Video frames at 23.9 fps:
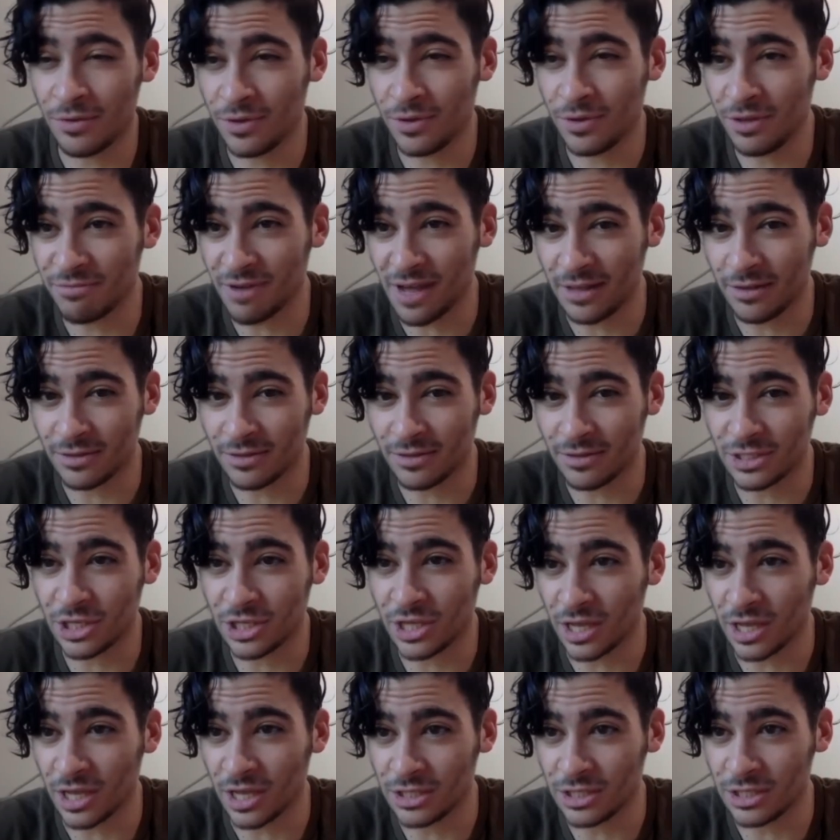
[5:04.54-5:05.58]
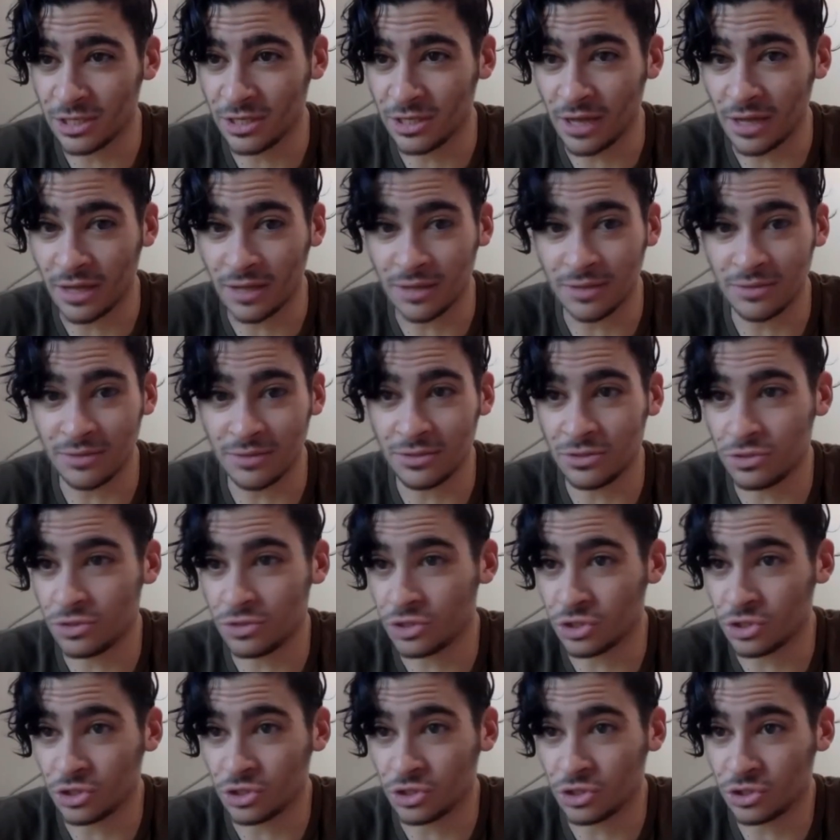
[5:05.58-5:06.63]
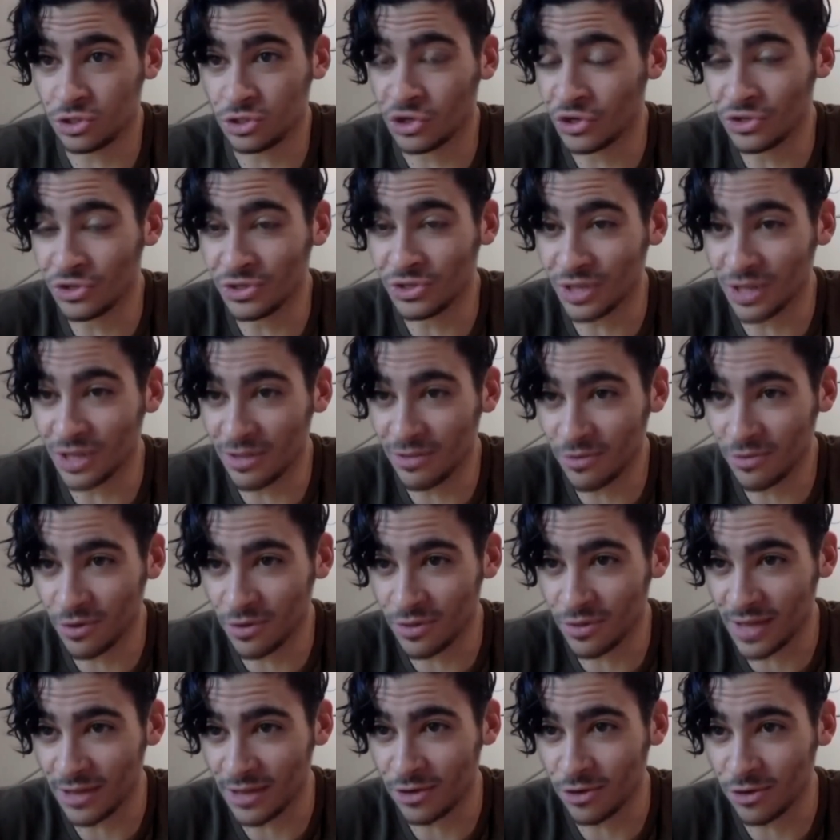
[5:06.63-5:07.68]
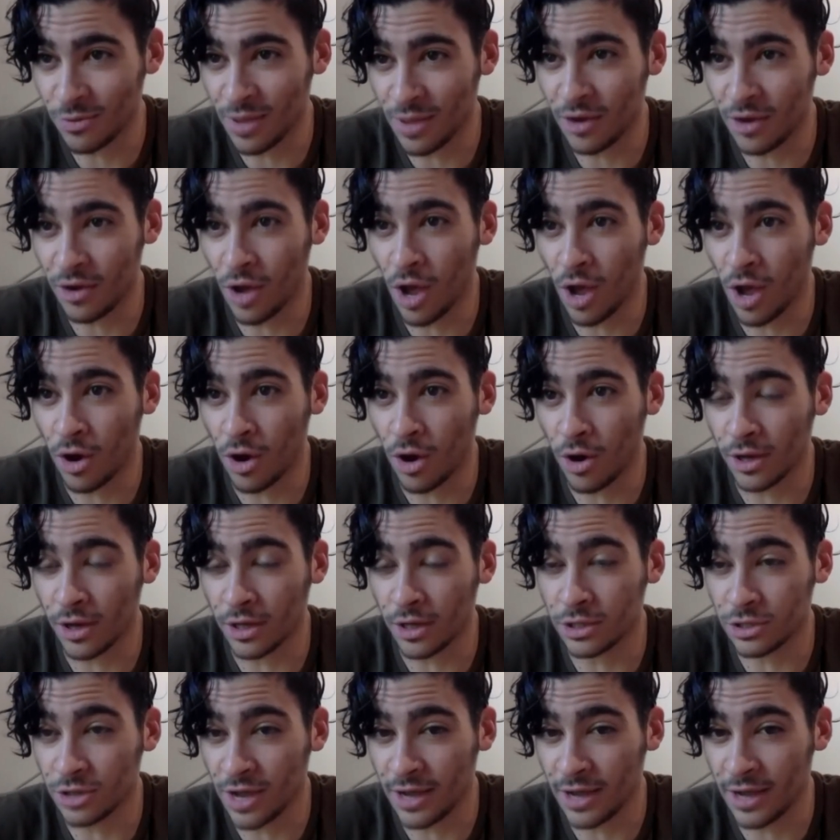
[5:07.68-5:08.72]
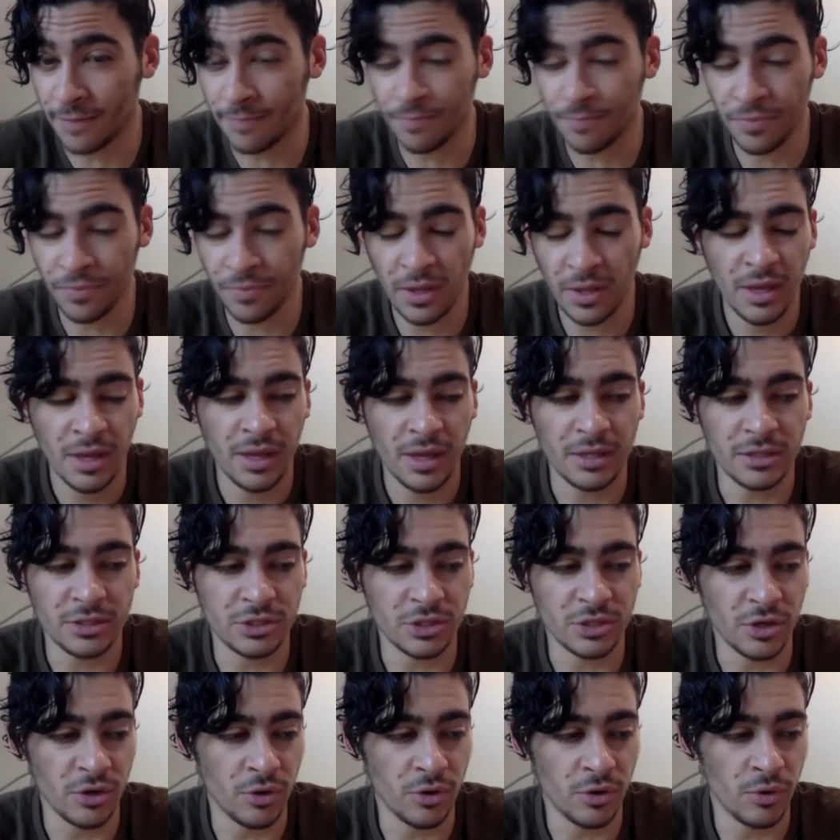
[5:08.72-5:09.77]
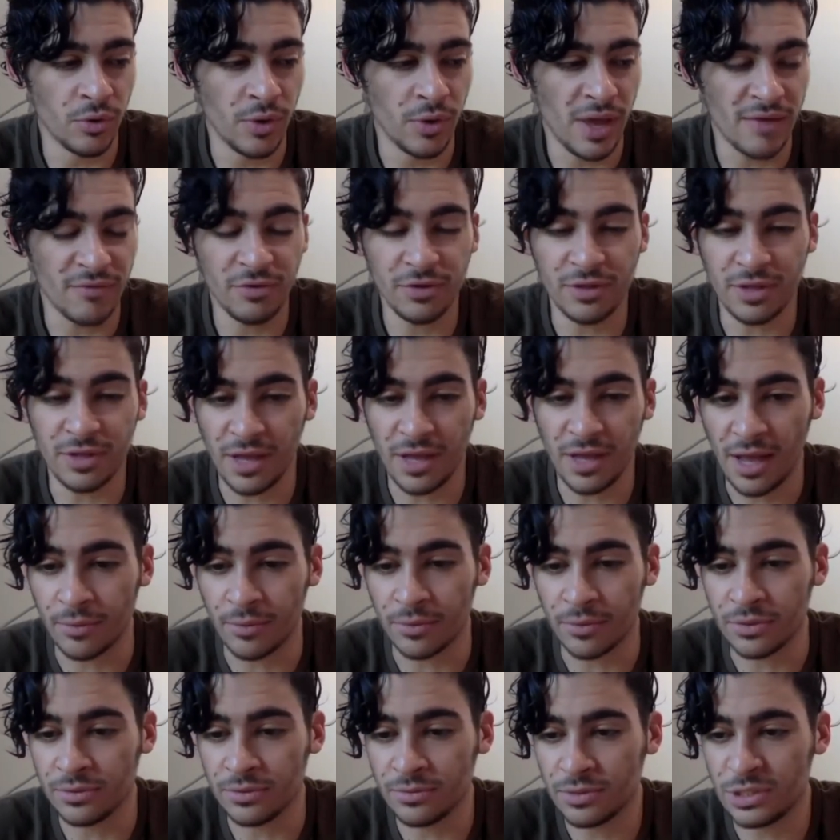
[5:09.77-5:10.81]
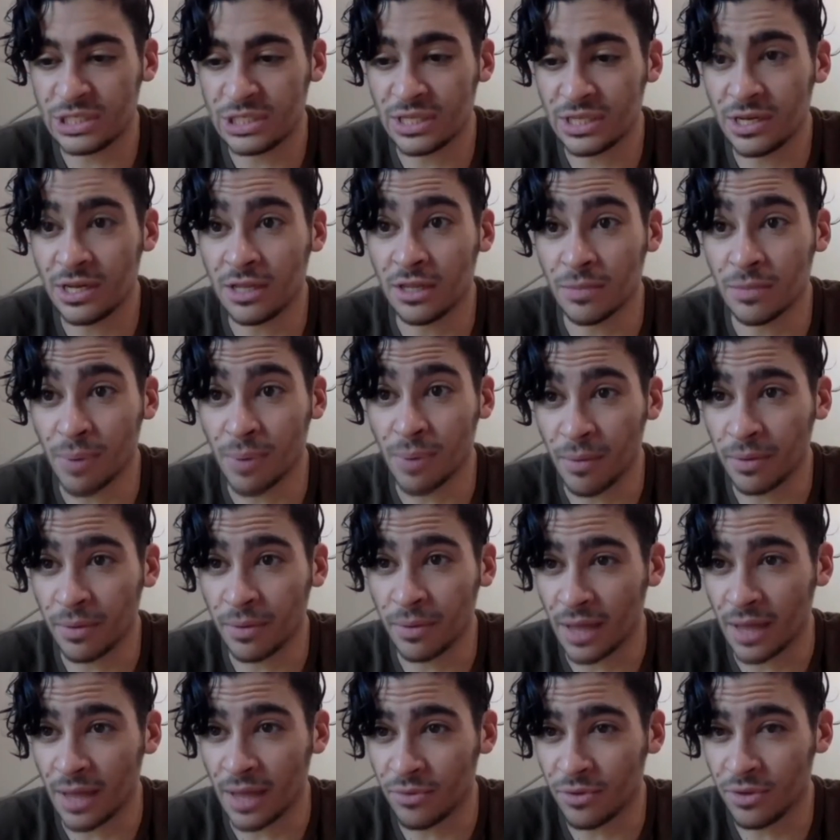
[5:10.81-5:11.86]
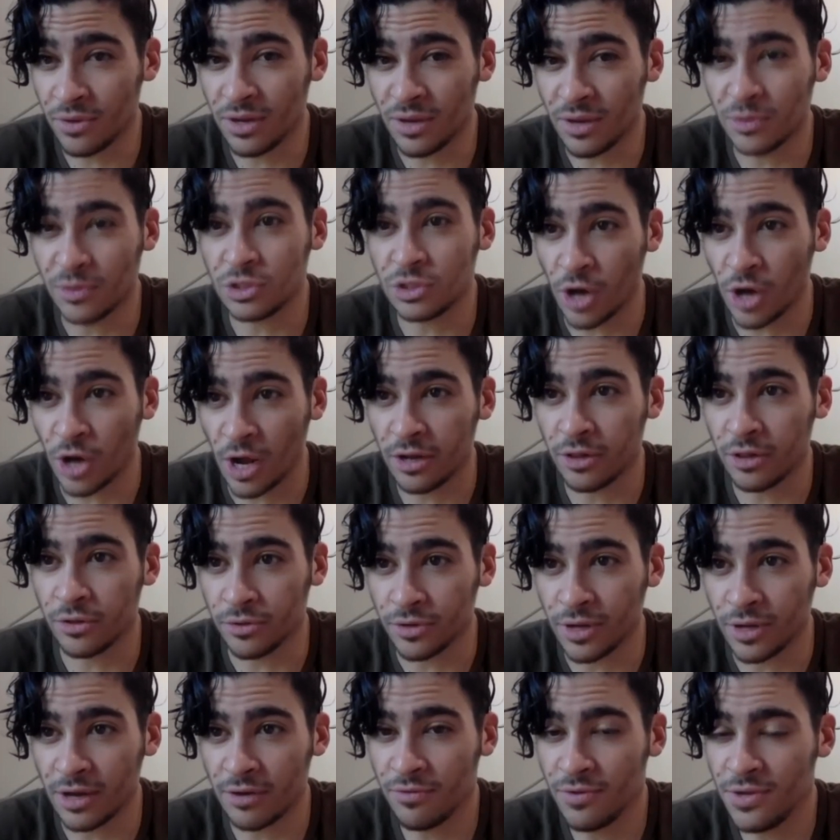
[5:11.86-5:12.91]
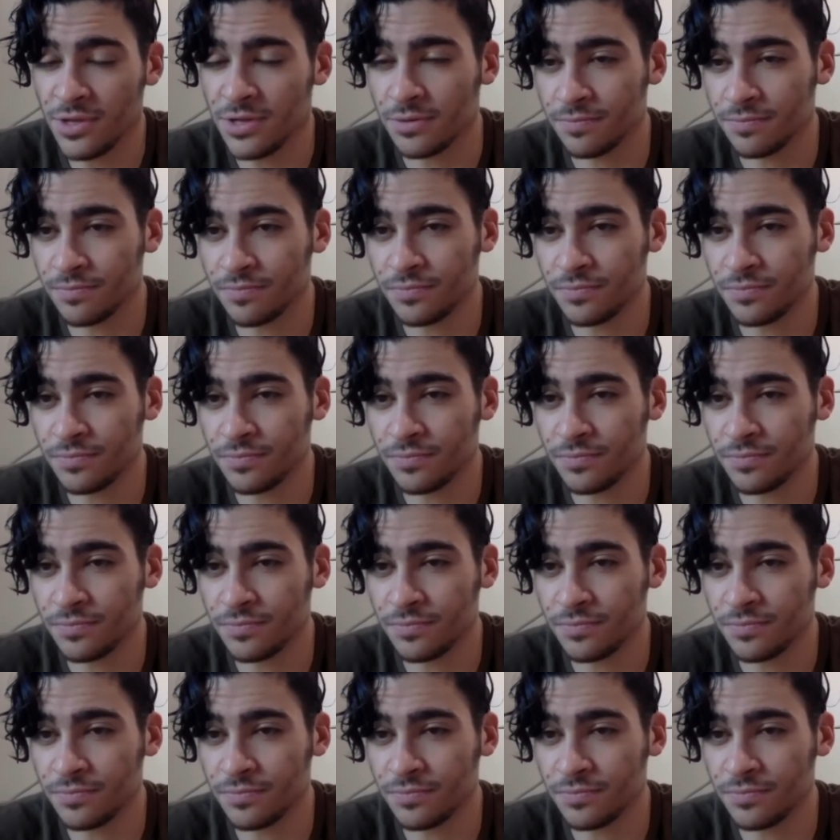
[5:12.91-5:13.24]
really values education, and I just couldn't deliver on that no matter mm-hmm. how hard I tried. And so every day I would sit in the public library and I would try to learn how to read,